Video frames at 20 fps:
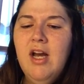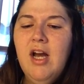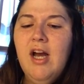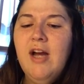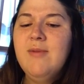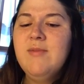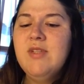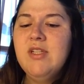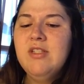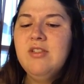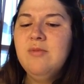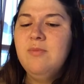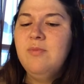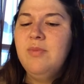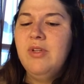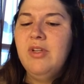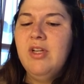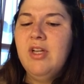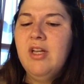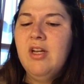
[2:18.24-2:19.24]
I'm such a
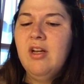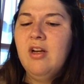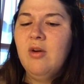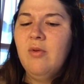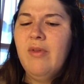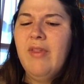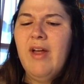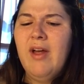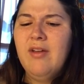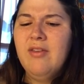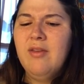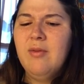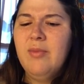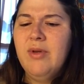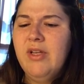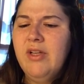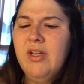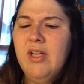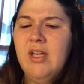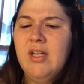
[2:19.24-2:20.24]
billionaire without the
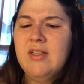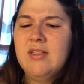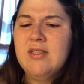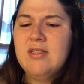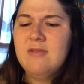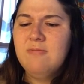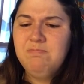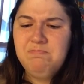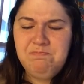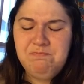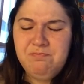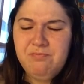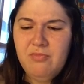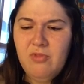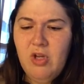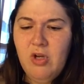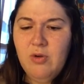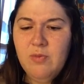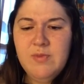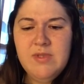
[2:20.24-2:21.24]
billions.
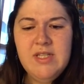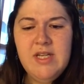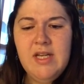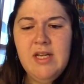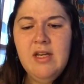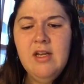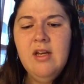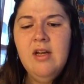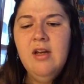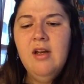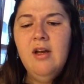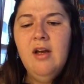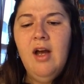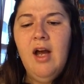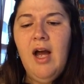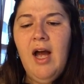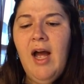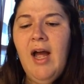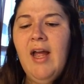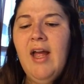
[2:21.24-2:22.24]
Holmesy,
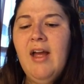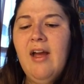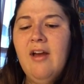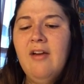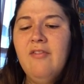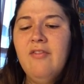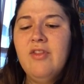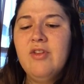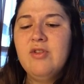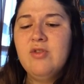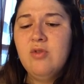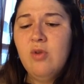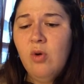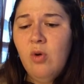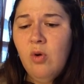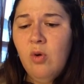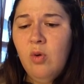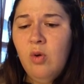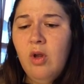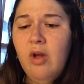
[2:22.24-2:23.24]
I have the
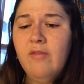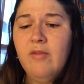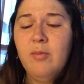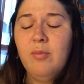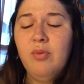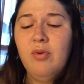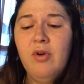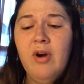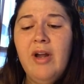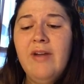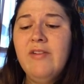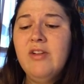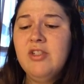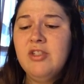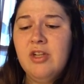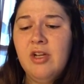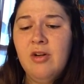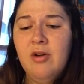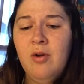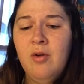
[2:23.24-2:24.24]
soul of a private
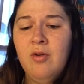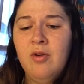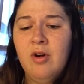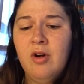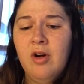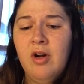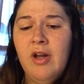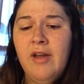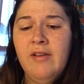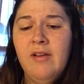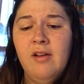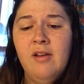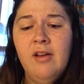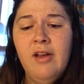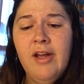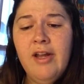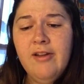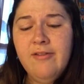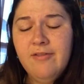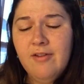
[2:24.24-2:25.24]
jet owner and the
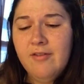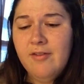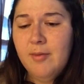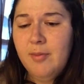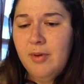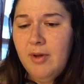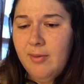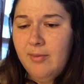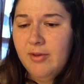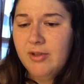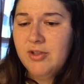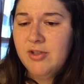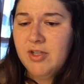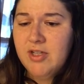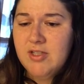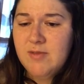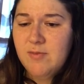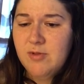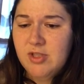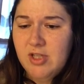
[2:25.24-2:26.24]
life of a public
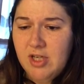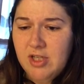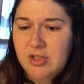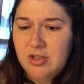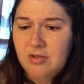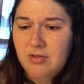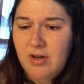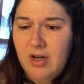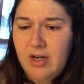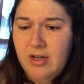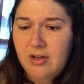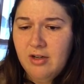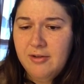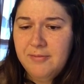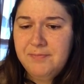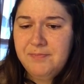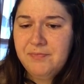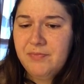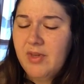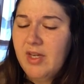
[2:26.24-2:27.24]
transportation rider.
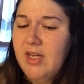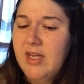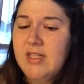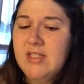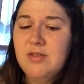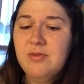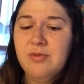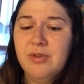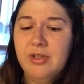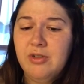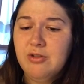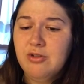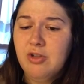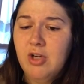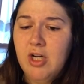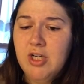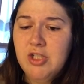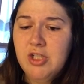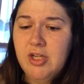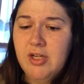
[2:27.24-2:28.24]
It's a real
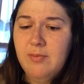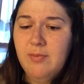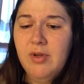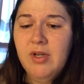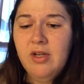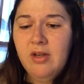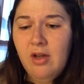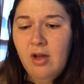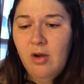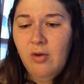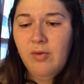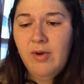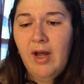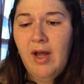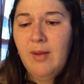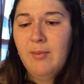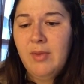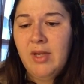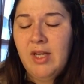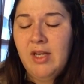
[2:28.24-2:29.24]
tragedy. But no,
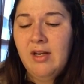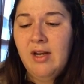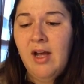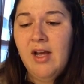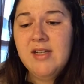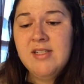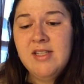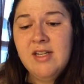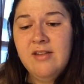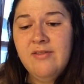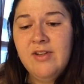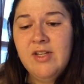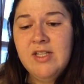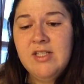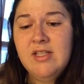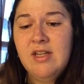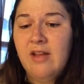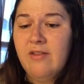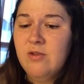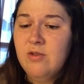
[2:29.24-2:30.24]
not me, not
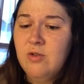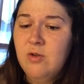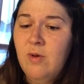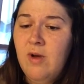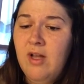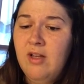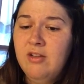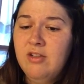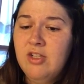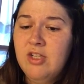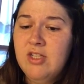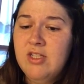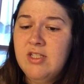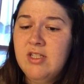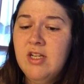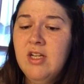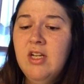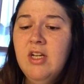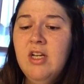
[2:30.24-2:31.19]
Davis, not the zoologist.